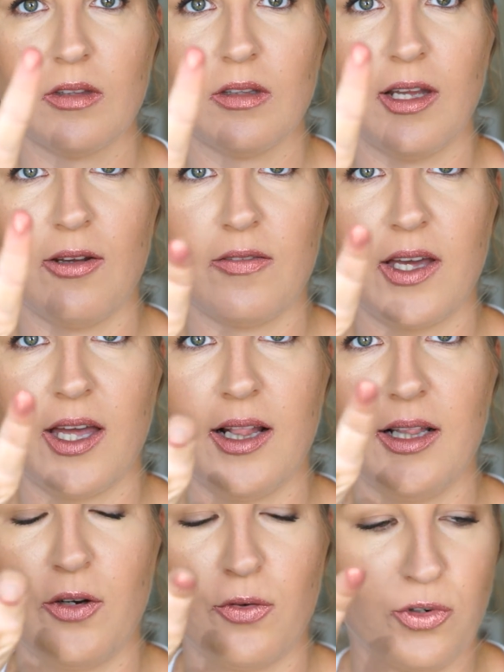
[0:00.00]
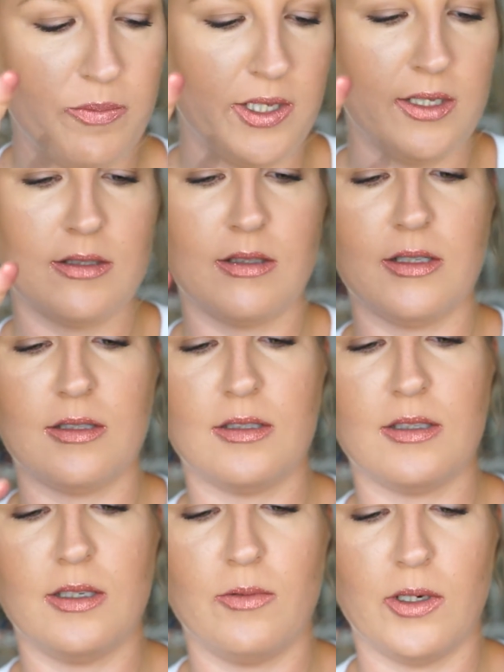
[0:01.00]
I've got little remnants. Let's
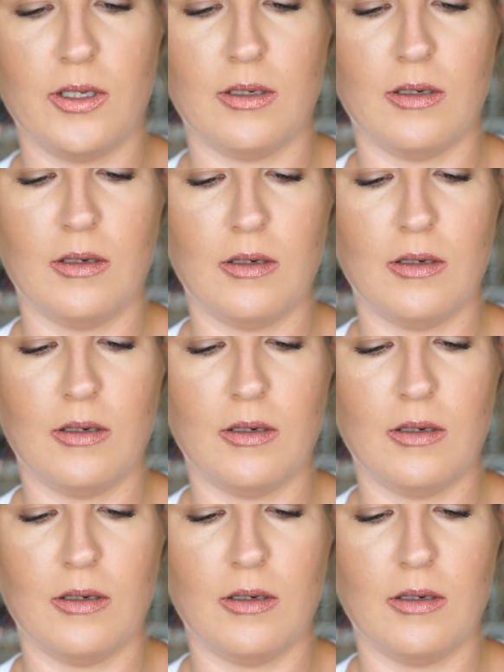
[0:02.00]
see what...